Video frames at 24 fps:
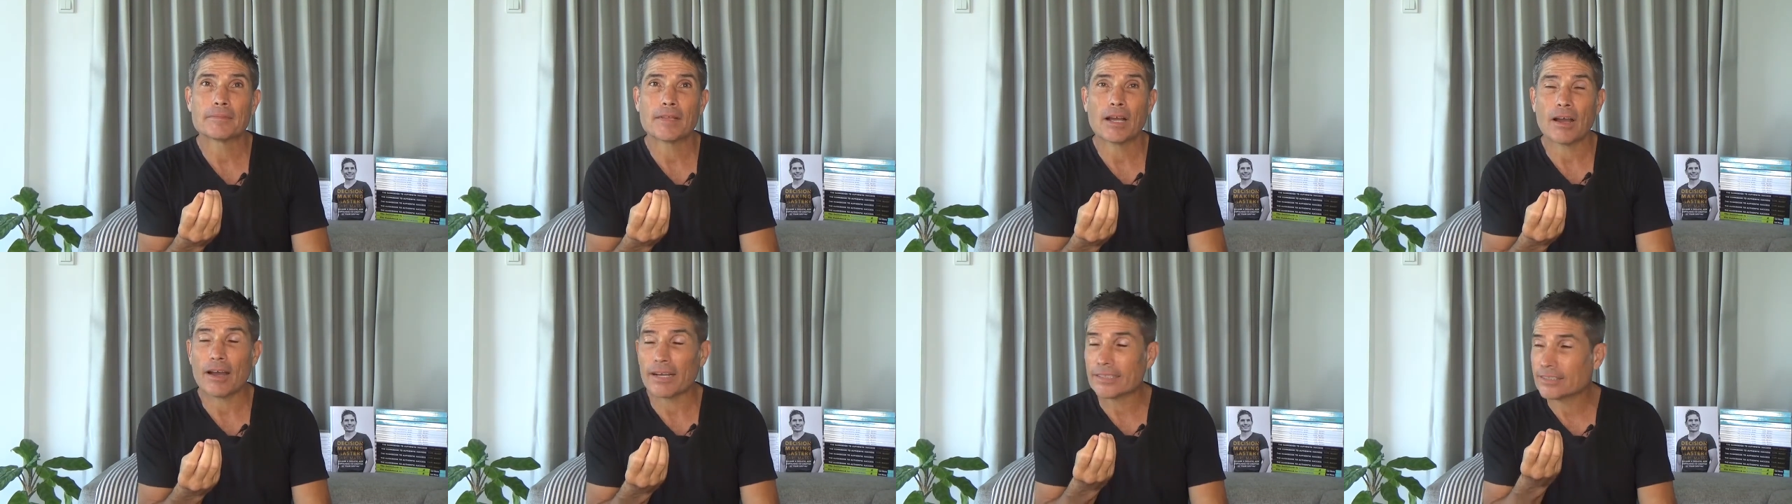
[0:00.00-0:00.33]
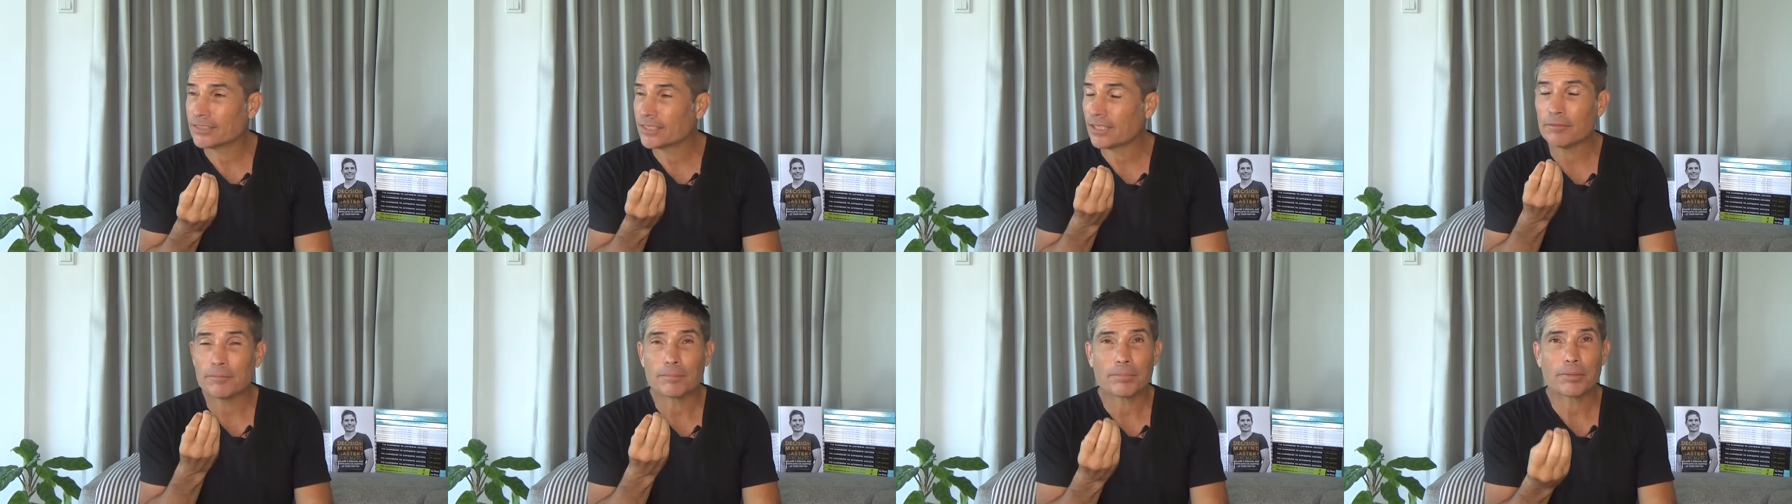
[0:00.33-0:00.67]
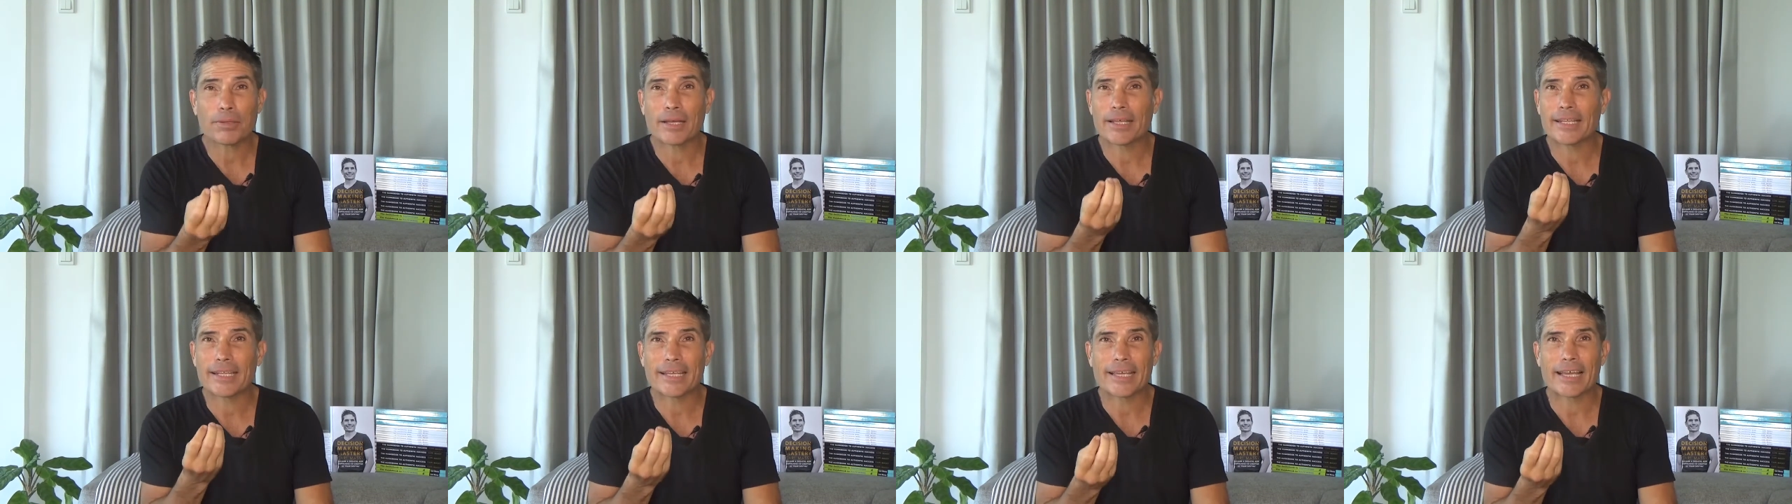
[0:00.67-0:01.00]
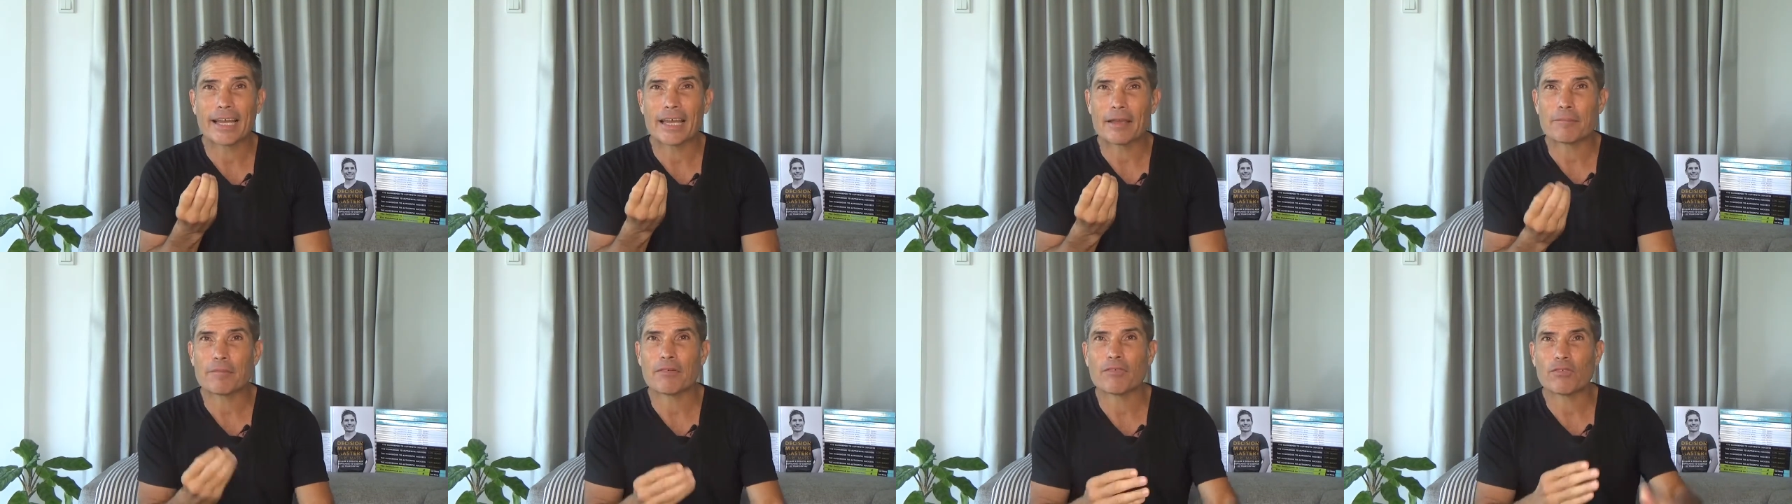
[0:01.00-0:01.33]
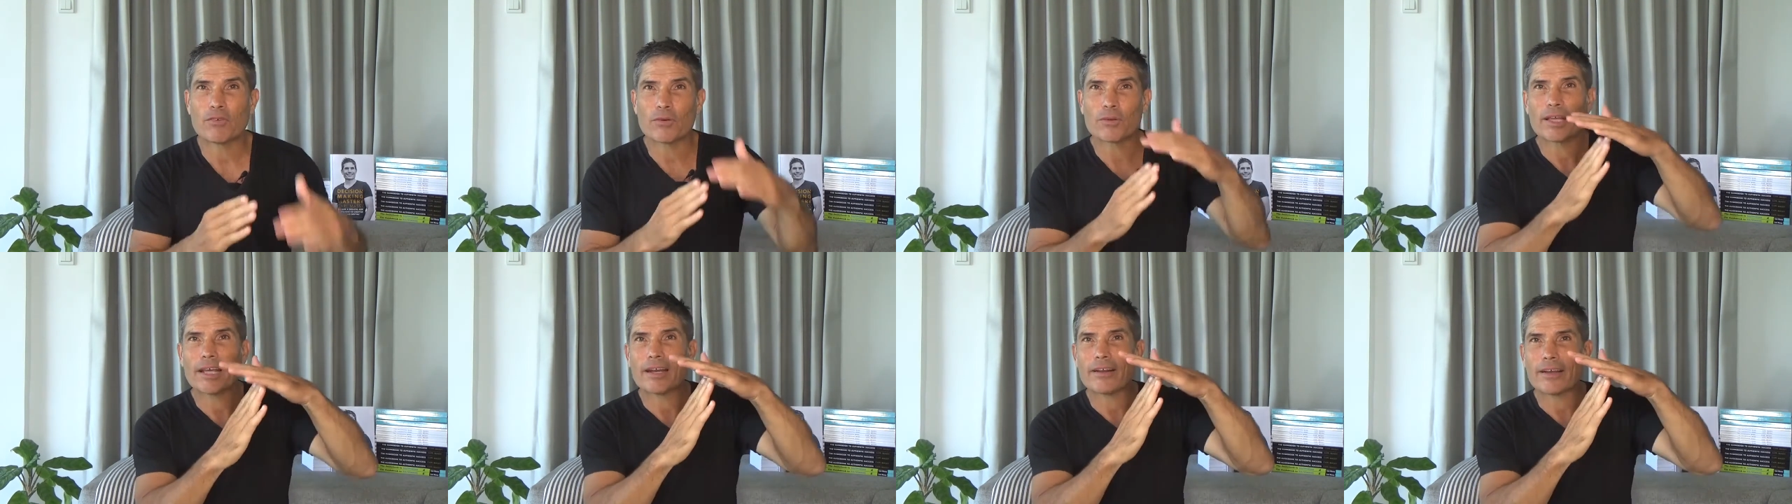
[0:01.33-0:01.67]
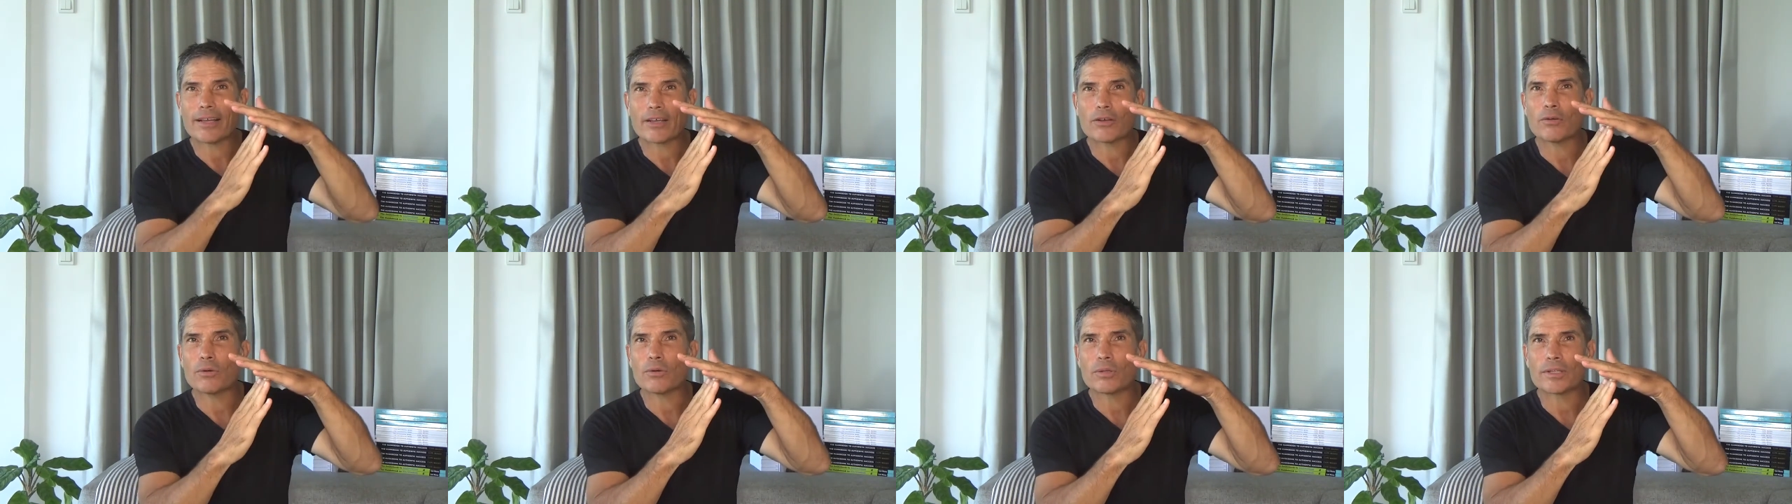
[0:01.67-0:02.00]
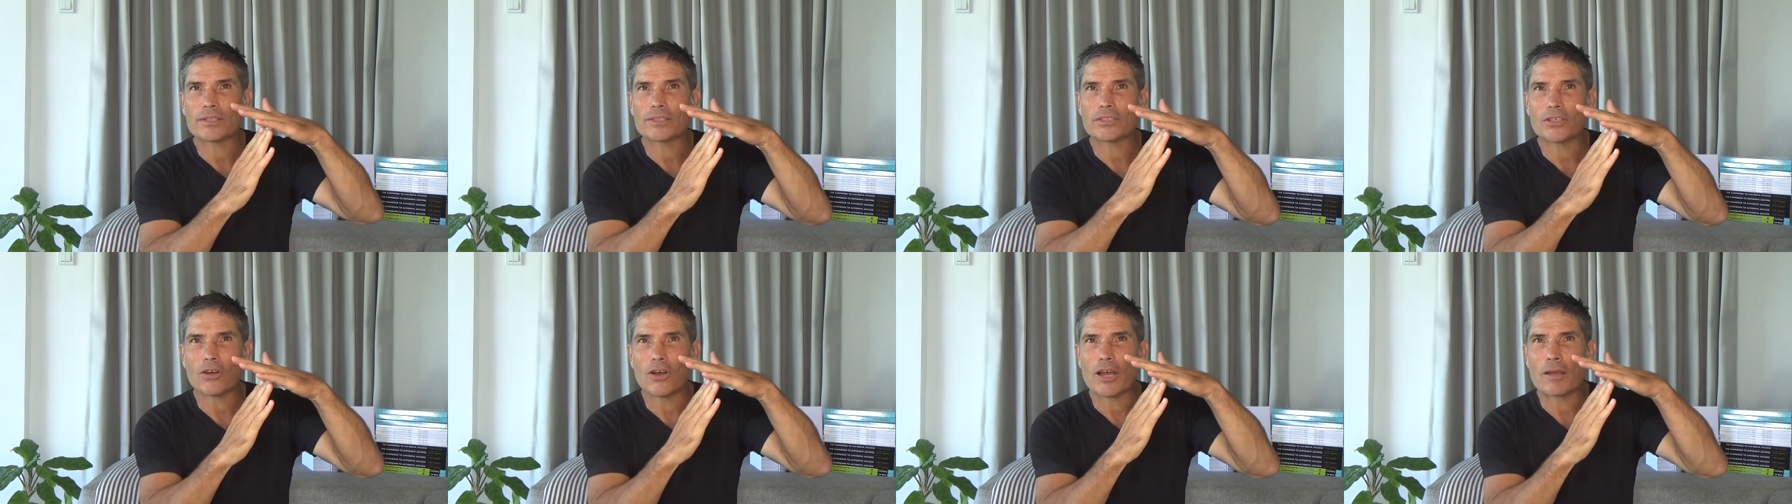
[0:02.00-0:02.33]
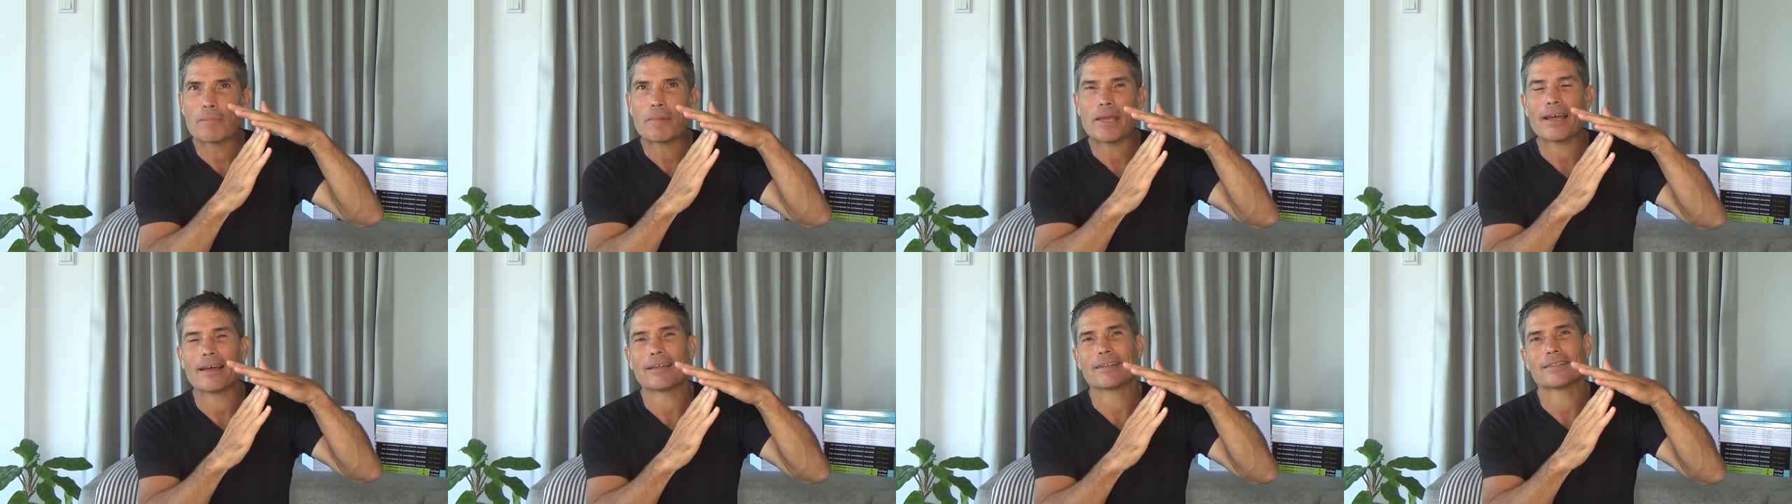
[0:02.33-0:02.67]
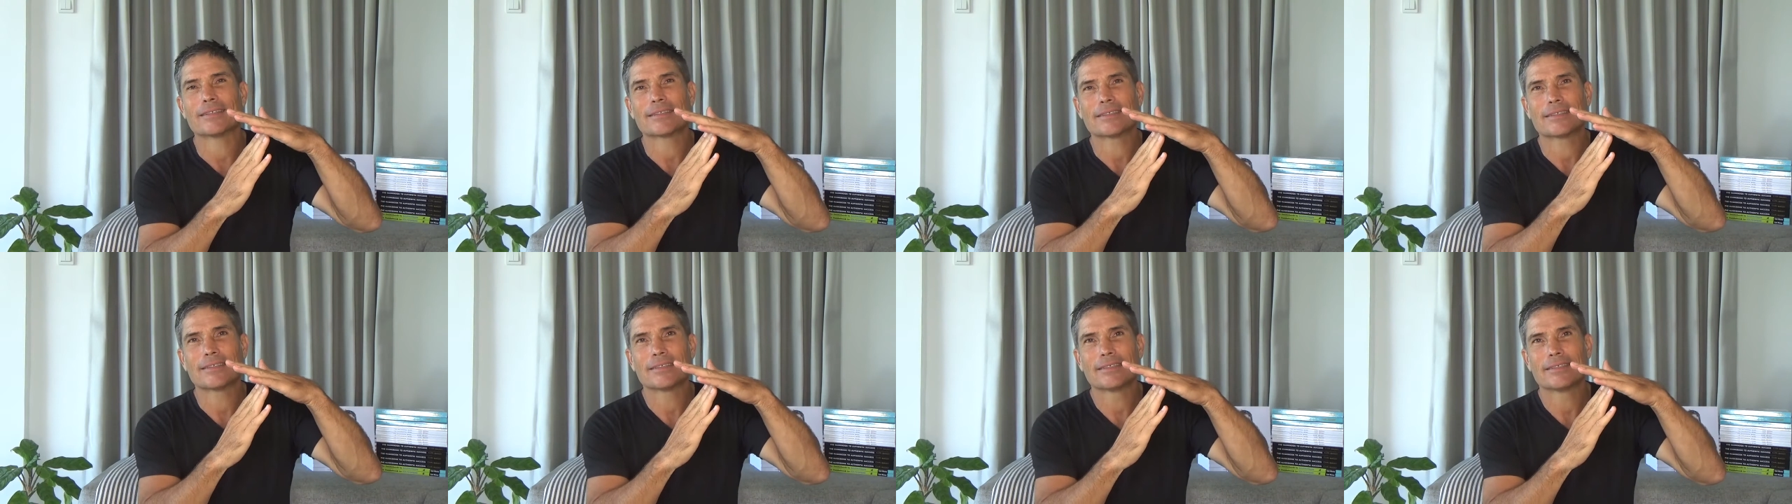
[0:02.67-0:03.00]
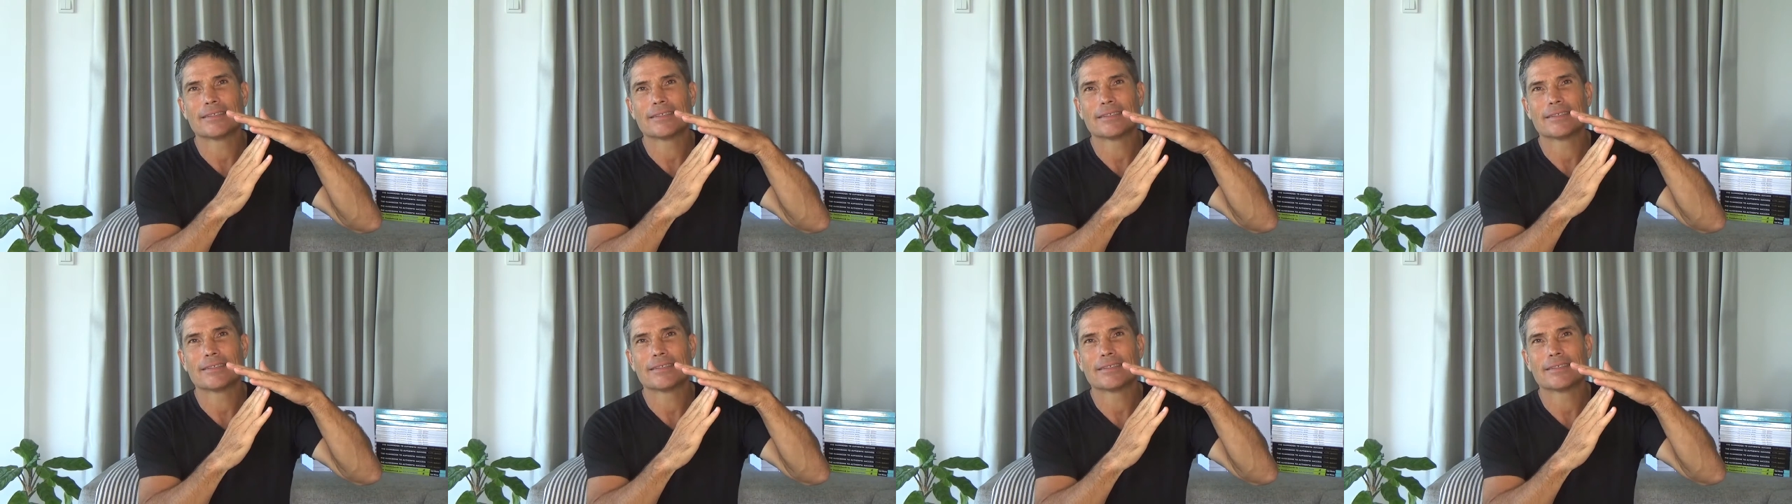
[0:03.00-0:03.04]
I don't play the game before then. I call a timeout.